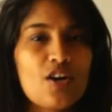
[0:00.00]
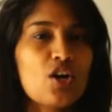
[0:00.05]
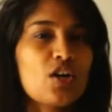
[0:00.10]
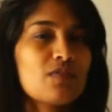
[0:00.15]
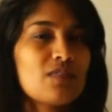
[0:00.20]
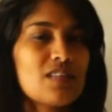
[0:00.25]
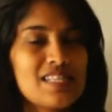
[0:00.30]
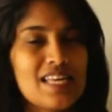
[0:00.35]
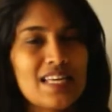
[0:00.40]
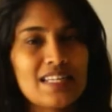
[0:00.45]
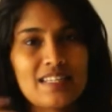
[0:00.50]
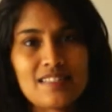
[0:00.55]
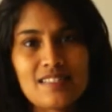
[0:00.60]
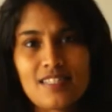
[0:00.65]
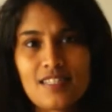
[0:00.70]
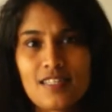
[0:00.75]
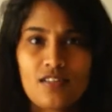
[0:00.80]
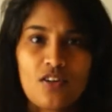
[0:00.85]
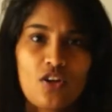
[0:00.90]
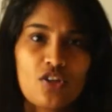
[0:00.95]
or if the
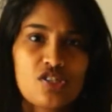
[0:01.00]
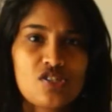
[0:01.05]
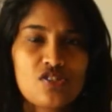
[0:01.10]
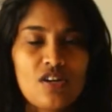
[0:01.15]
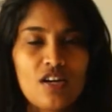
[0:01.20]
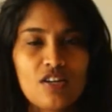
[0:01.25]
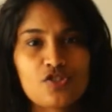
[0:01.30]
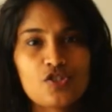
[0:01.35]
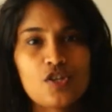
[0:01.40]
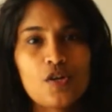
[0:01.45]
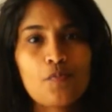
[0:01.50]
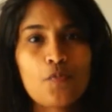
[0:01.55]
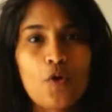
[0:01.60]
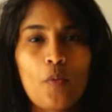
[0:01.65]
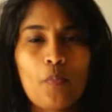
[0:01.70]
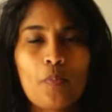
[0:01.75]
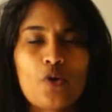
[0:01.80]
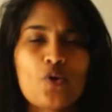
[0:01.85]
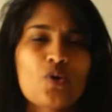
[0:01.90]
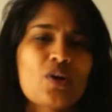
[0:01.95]
sentences are not structured properly.